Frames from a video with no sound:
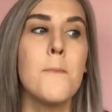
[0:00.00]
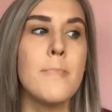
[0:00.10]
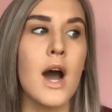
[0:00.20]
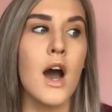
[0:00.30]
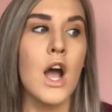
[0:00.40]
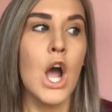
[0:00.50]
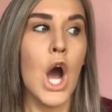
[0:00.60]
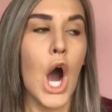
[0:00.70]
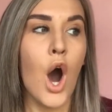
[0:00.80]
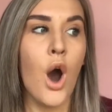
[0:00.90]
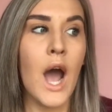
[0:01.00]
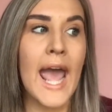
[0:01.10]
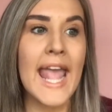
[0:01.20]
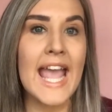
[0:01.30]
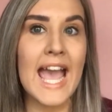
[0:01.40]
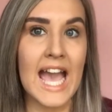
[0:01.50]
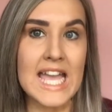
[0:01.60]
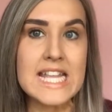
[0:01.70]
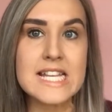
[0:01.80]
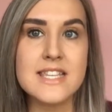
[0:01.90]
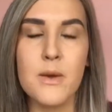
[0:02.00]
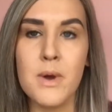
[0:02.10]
But I hate